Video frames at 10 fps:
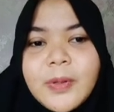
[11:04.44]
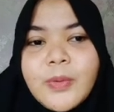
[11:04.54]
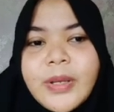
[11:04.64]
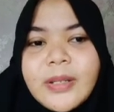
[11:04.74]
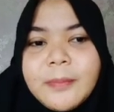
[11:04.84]

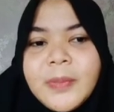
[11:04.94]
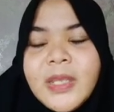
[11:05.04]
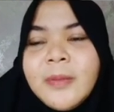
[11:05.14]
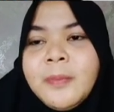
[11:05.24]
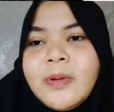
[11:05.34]
when
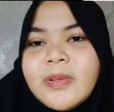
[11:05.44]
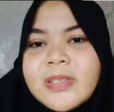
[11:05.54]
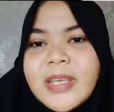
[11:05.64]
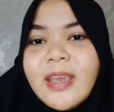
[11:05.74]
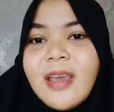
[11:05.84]
people
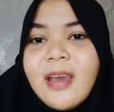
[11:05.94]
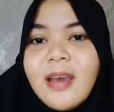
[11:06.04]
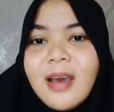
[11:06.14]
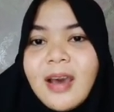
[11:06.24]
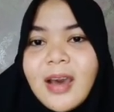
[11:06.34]
say
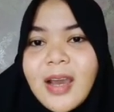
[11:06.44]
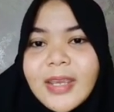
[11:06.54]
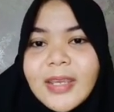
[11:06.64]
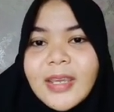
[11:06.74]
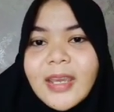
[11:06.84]

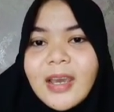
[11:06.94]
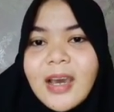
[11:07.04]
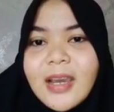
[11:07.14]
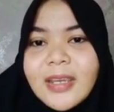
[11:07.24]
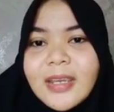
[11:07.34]
i
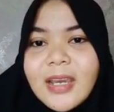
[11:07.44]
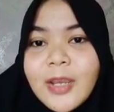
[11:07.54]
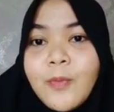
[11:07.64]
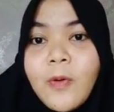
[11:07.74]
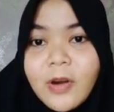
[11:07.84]
I
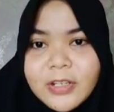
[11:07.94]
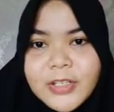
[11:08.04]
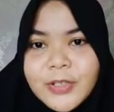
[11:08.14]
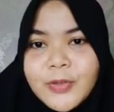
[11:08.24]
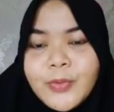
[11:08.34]
want
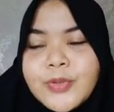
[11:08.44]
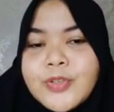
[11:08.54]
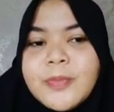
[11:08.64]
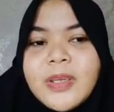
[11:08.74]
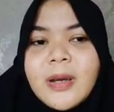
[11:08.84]
to
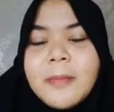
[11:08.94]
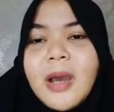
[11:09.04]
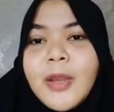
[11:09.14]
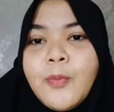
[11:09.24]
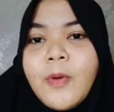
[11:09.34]
become I
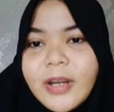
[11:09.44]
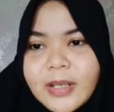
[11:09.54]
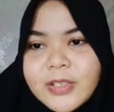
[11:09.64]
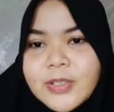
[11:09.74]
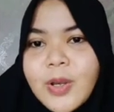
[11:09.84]
wanna,
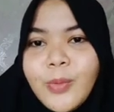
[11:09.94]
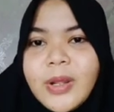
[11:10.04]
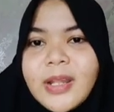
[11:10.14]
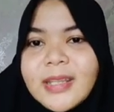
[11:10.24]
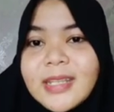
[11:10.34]
so
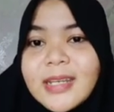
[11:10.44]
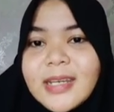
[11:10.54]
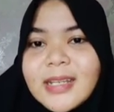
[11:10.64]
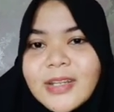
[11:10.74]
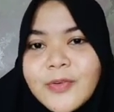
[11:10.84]
the
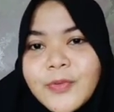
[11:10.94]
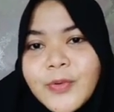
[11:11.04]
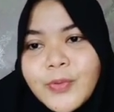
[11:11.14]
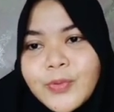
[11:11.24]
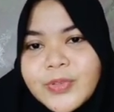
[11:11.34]

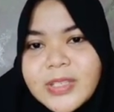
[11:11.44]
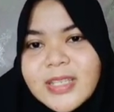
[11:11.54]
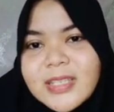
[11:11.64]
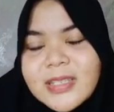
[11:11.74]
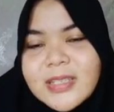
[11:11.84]
rules is
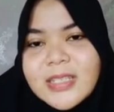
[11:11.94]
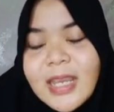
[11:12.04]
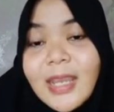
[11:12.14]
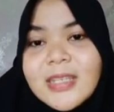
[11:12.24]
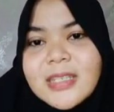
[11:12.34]

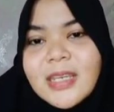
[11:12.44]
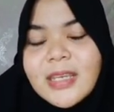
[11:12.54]
changing.